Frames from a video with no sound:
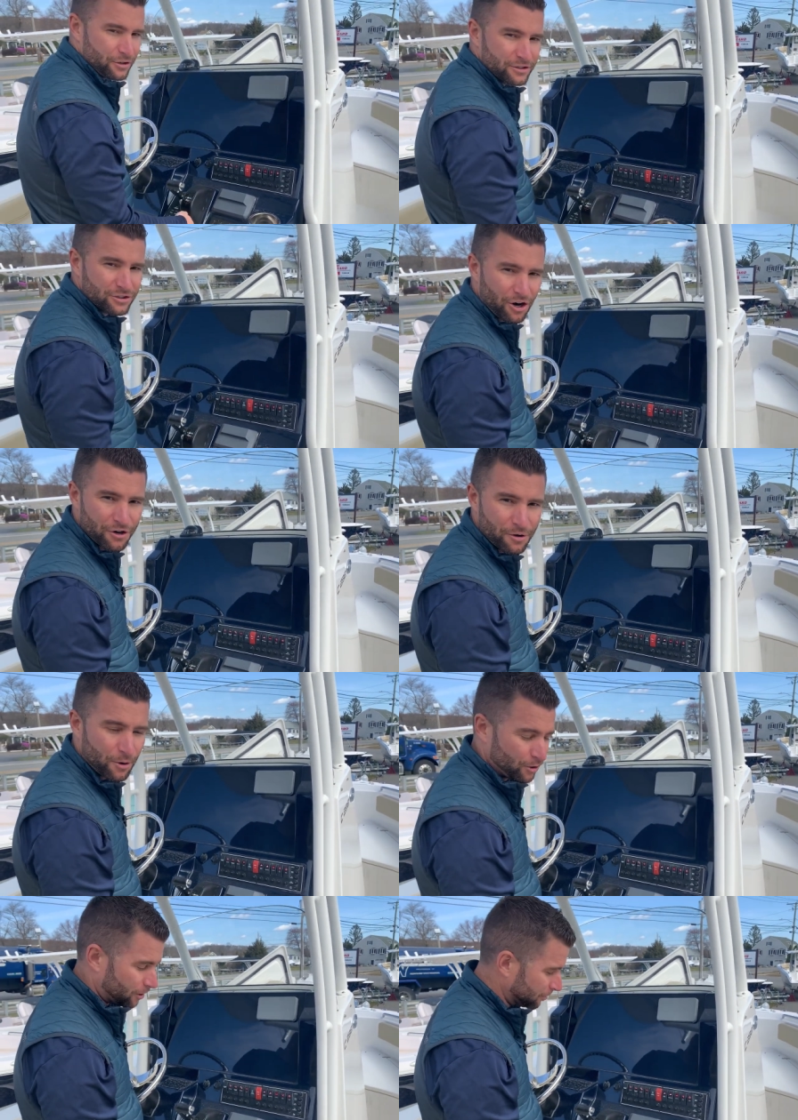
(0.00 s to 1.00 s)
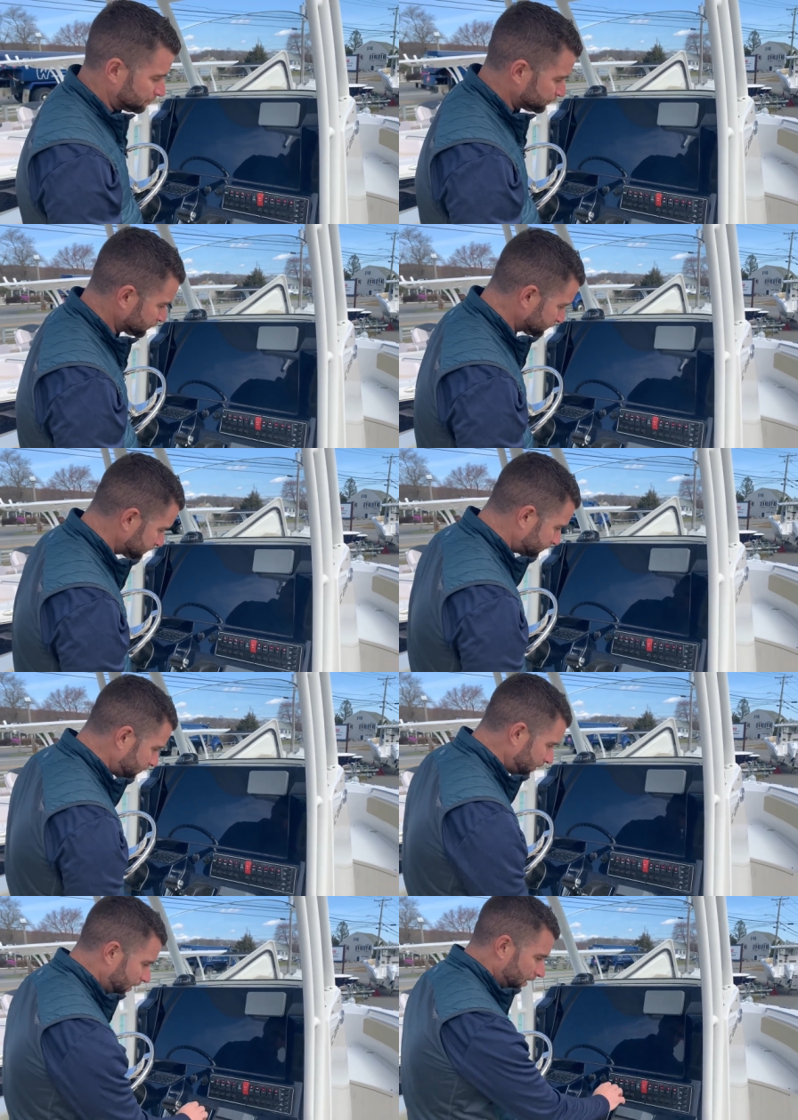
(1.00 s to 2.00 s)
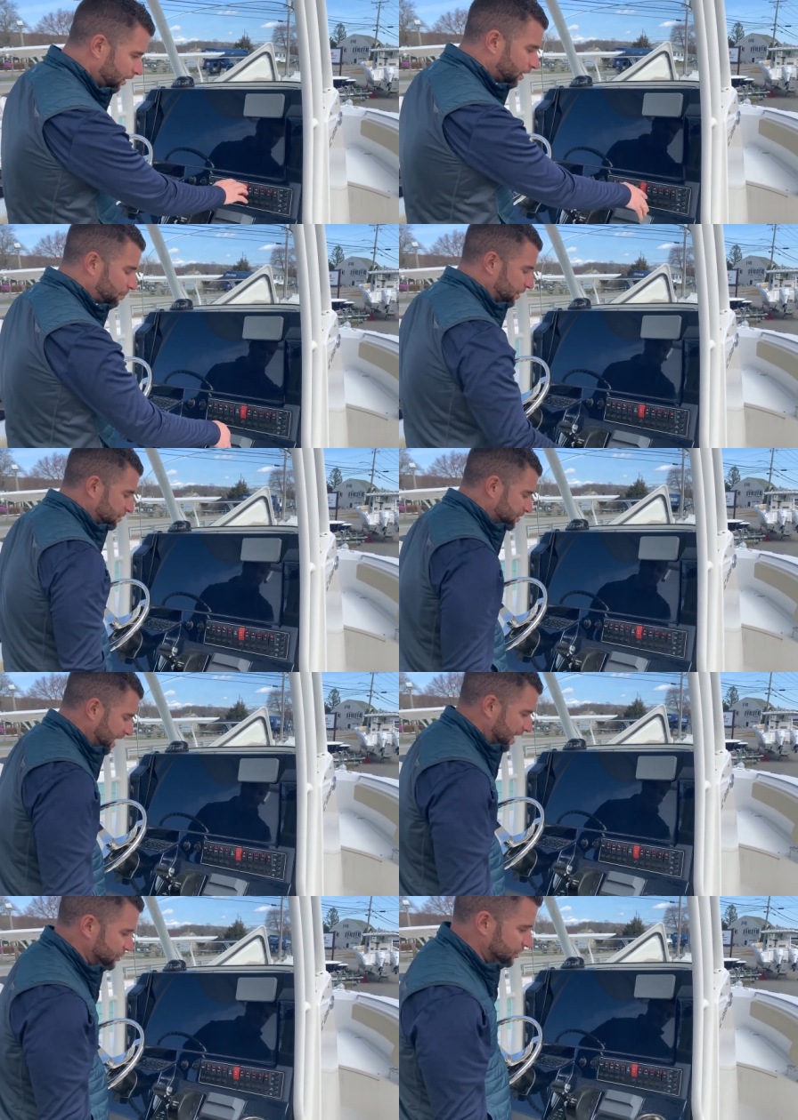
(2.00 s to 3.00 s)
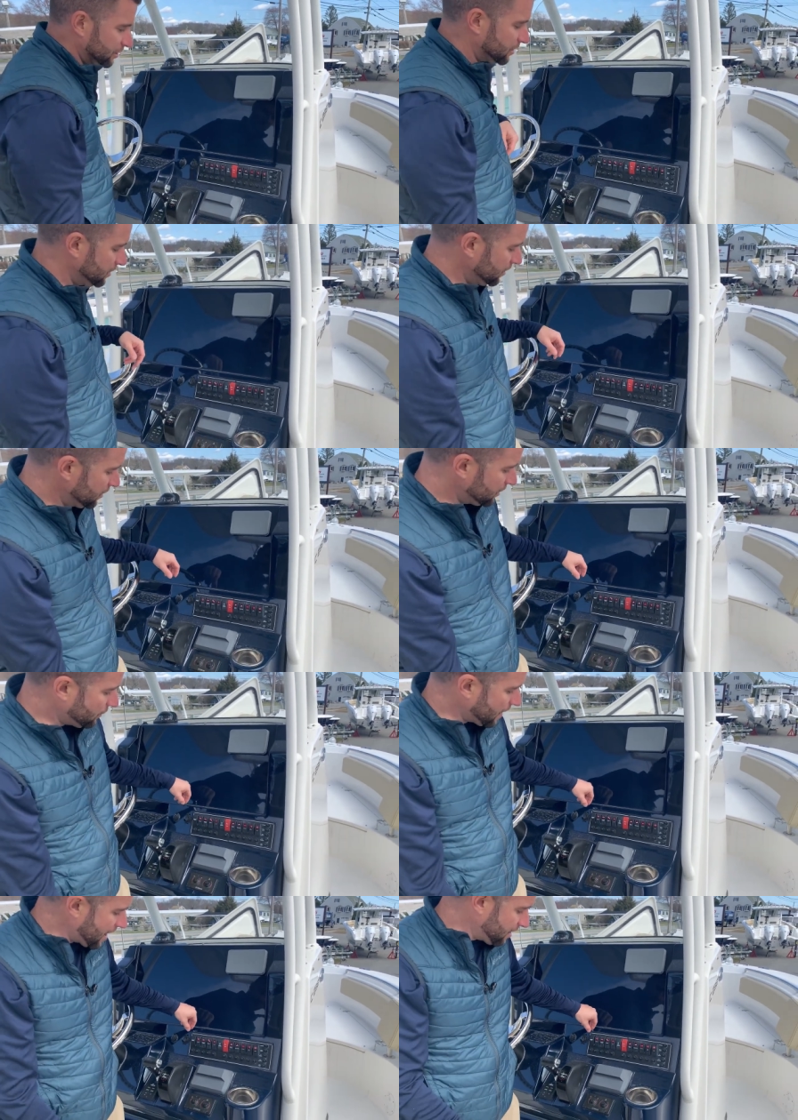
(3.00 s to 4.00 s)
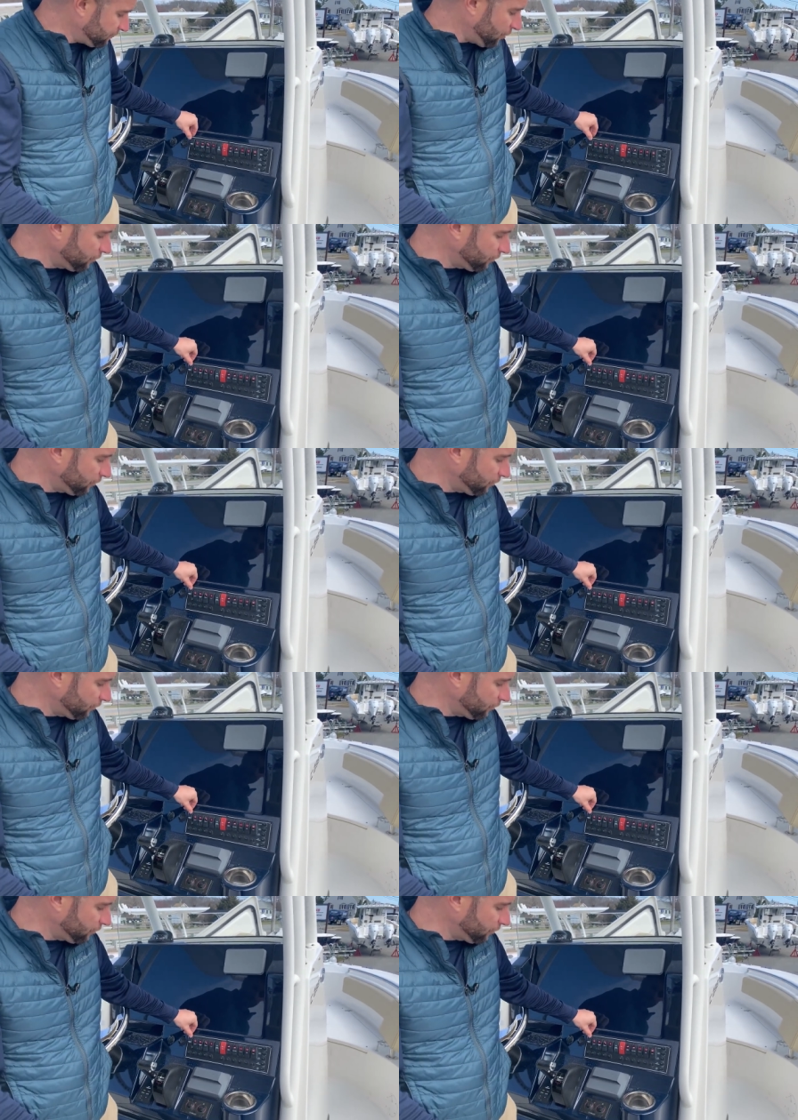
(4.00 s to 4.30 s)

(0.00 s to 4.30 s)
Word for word: you can start your motor. Up on your dash here, you have